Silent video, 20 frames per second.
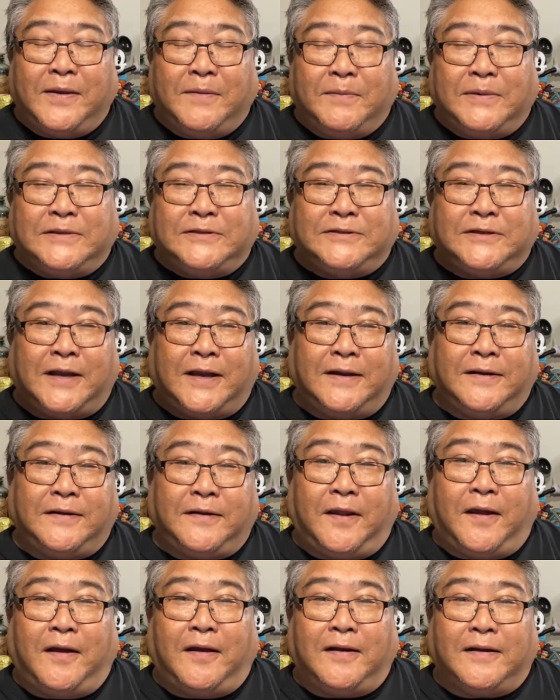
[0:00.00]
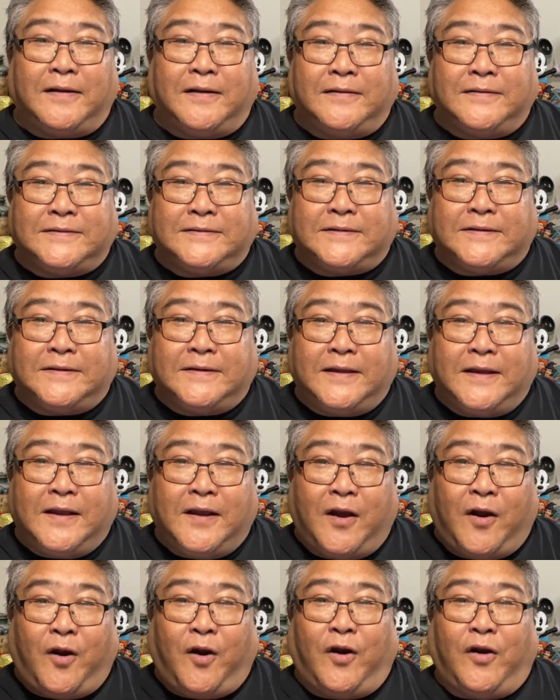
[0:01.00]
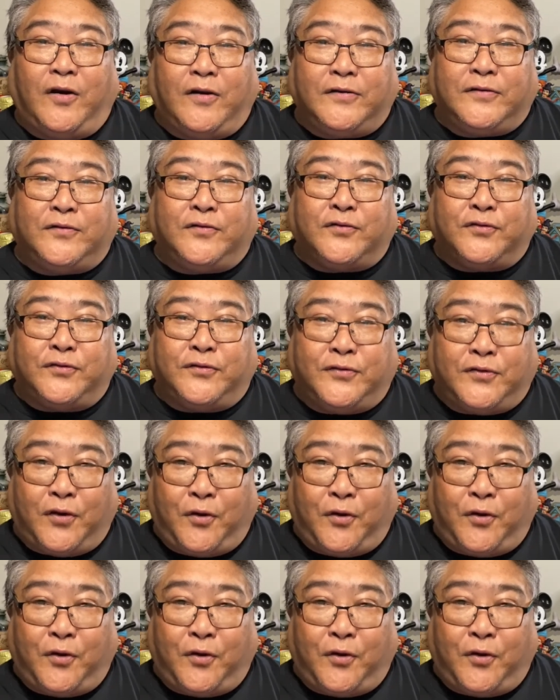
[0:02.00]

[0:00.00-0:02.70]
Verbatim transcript: but Xianlong's heart grew